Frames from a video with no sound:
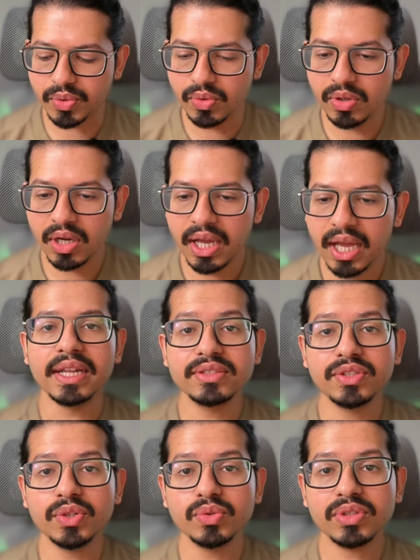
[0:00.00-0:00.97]
2.
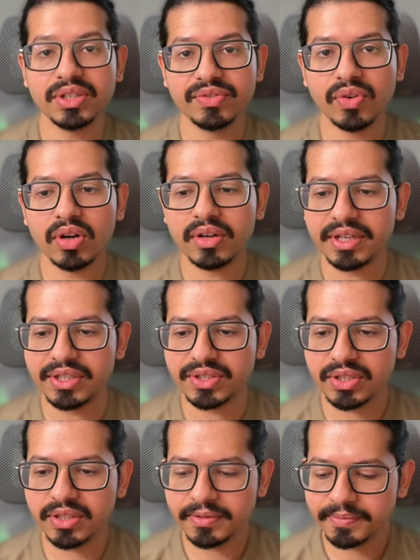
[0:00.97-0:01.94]
Let's use the default
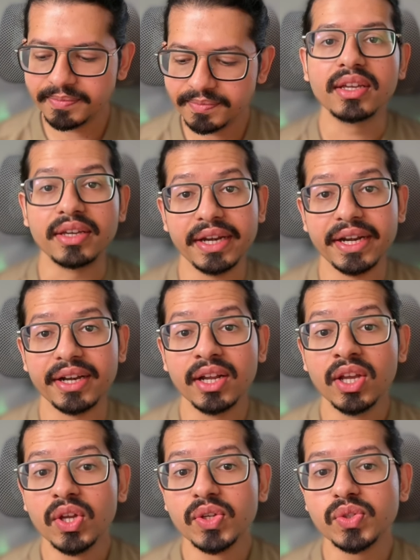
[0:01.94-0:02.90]
region. Great.
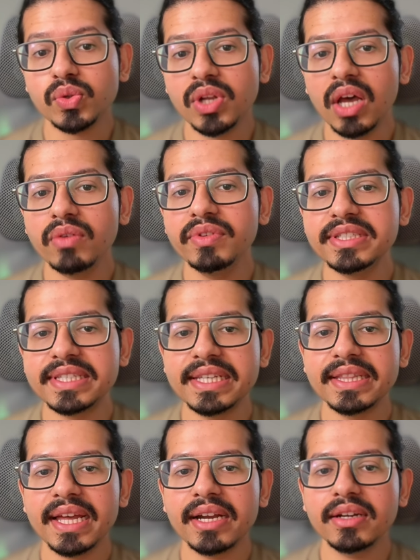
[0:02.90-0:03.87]
So now we
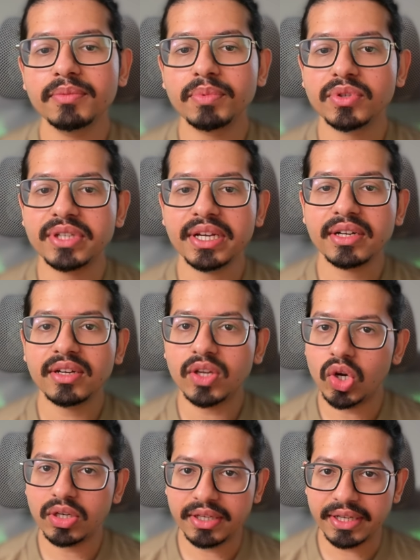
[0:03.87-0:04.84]
see that a project
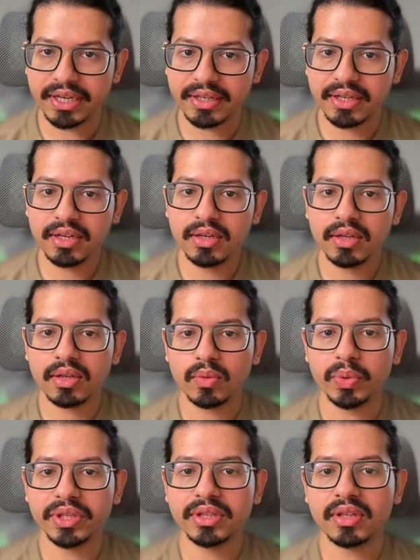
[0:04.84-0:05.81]
got created
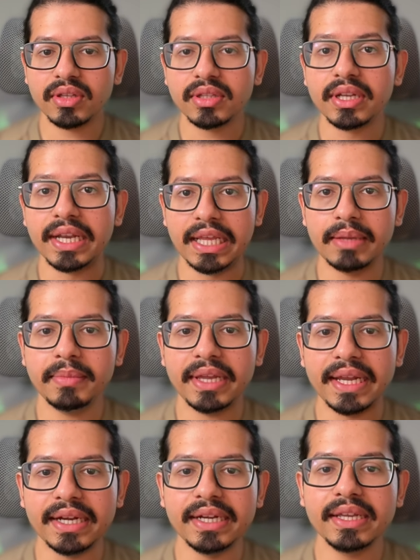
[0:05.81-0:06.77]
with the name
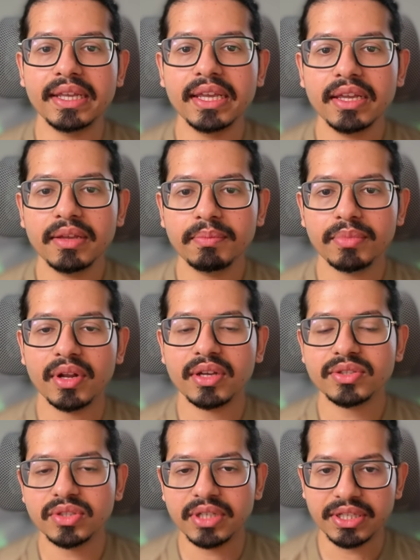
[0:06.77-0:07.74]
ADK
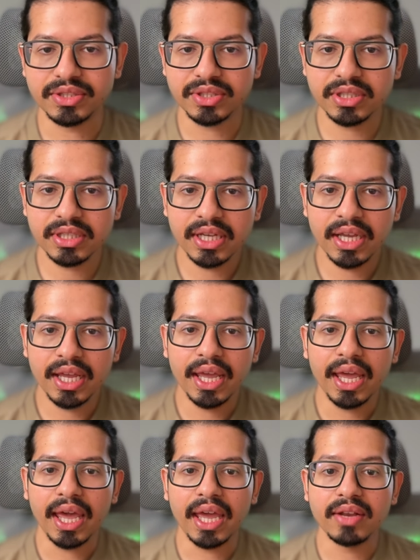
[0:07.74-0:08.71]
Production Agent,
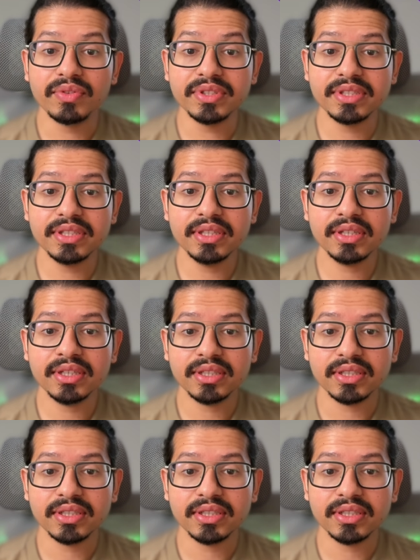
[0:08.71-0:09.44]
and we see